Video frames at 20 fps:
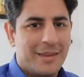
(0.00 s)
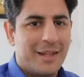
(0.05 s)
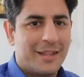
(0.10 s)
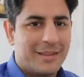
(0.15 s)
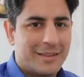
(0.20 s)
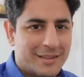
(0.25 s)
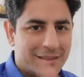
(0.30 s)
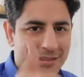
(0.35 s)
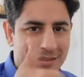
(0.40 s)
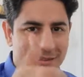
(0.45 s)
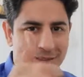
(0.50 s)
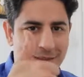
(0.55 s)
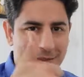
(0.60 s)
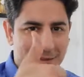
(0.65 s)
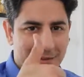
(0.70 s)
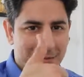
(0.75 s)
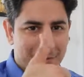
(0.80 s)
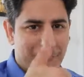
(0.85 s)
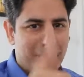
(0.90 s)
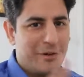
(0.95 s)
that is
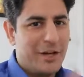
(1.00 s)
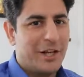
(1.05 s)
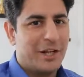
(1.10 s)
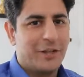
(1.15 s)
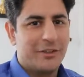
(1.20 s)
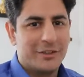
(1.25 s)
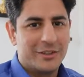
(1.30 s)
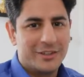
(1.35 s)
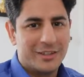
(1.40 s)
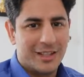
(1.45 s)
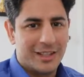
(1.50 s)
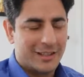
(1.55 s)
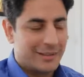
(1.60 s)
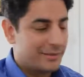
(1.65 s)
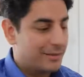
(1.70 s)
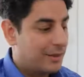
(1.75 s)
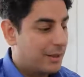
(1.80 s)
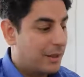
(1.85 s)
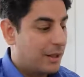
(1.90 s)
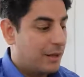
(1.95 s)
very good sign.
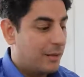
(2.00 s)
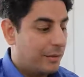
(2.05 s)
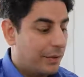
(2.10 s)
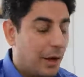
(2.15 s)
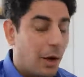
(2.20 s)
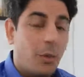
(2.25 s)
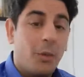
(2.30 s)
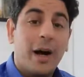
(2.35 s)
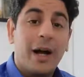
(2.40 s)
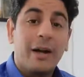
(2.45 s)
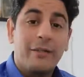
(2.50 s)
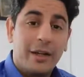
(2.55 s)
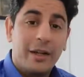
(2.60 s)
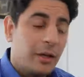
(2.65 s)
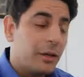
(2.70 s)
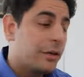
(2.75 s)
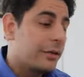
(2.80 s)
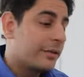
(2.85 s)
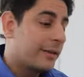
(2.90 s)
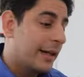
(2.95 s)
Now why
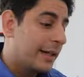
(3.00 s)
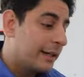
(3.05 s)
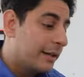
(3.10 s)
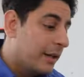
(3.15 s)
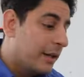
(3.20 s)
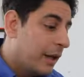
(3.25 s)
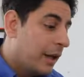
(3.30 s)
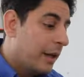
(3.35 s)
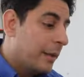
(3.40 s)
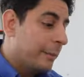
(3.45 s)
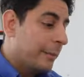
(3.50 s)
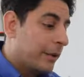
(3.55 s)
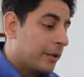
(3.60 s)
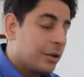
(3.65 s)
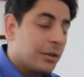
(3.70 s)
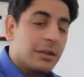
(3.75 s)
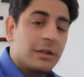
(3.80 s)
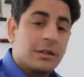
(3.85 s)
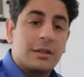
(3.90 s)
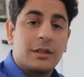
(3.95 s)
very good sign?
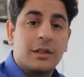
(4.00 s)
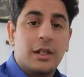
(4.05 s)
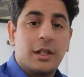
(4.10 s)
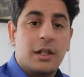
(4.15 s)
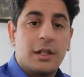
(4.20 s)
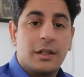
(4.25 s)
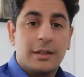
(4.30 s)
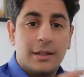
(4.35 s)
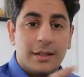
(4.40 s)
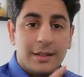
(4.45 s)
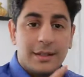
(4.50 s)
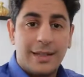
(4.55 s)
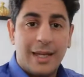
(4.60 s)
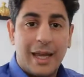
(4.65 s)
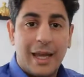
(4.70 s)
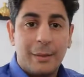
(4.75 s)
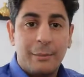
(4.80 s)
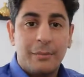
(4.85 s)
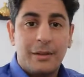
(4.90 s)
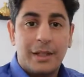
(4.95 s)
Because this
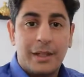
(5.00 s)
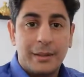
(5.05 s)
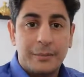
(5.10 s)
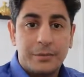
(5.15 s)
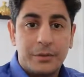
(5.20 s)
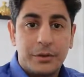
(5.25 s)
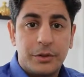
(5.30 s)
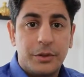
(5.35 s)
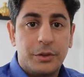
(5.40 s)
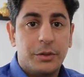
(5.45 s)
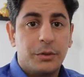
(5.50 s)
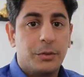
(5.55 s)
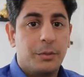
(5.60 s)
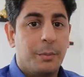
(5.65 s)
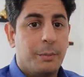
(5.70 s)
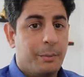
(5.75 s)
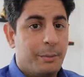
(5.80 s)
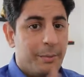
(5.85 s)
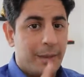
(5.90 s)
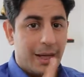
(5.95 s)
M keeps
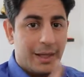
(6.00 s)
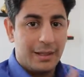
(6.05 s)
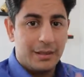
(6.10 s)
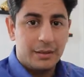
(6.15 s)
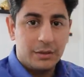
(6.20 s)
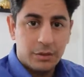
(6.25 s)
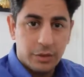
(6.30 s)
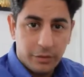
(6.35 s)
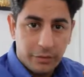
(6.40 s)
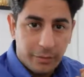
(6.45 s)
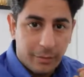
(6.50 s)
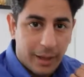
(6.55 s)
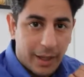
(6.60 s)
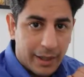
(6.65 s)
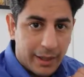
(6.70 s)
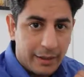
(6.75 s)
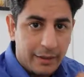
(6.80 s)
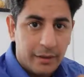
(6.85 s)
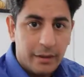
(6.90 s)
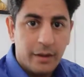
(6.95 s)
you balanced of
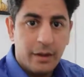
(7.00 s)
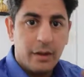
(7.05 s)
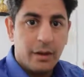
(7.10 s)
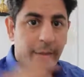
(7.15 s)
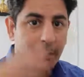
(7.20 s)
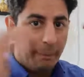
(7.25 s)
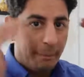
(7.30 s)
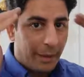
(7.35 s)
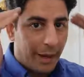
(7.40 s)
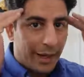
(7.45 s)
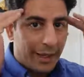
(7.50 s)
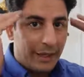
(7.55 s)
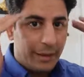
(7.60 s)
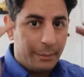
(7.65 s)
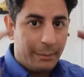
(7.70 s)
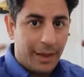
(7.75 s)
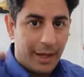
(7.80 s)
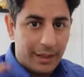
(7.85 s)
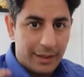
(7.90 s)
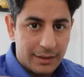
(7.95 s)
mind
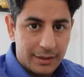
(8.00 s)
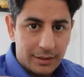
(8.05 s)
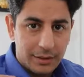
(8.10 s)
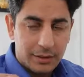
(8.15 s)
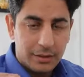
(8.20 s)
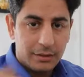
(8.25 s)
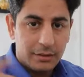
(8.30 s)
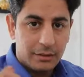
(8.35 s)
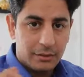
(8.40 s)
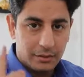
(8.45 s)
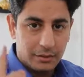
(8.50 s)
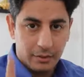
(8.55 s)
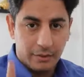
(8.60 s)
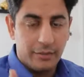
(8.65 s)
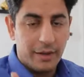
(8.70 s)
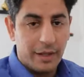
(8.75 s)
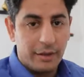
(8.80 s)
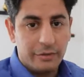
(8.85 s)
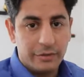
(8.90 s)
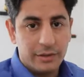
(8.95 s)
balanced,
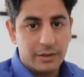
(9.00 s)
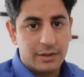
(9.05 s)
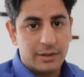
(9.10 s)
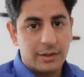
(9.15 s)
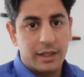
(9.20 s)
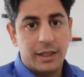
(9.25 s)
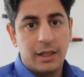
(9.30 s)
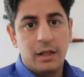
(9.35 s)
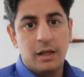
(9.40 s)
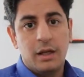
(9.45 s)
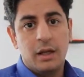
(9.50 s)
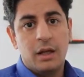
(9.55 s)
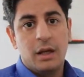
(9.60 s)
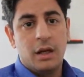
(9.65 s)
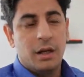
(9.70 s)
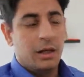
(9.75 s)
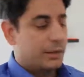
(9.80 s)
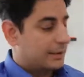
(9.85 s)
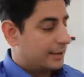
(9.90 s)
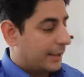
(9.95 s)
the very first thing.
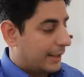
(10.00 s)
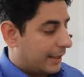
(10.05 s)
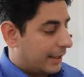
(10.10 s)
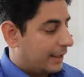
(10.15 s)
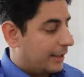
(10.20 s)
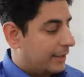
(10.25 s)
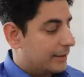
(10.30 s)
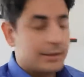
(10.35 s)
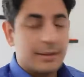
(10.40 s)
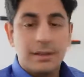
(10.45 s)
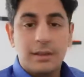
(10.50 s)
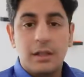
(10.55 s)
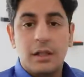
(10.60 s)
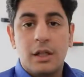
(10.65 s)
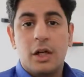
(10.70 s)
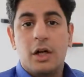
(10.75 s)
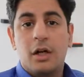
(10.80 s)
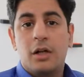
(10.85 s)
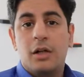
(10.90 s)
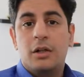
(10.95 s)
Second is
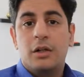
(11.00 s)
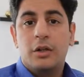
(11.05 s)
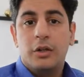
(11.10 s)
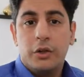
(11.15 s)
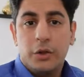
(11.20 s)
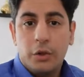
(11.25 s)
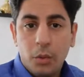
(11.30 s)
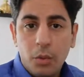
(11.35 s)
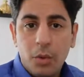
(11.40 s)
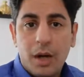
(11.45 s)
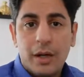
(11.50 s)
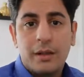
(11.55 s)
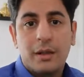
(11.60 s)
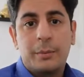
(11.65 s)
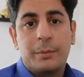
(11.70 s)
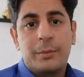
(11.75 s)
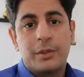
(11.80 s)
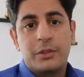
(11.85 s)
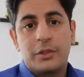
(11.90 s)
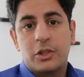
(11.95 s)
you are
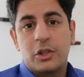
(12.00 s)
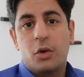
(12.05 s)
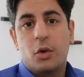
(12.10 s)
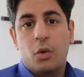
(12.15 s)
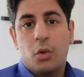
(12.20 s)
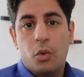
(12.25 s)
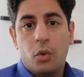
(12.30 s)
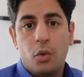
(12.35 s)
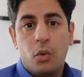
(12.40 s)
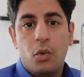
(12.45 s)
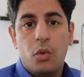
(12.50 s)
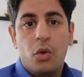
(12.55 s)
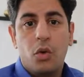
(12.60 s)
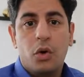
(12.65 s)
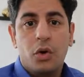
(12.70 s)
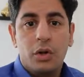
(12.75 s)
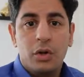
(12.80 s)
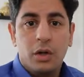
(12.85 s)
the person who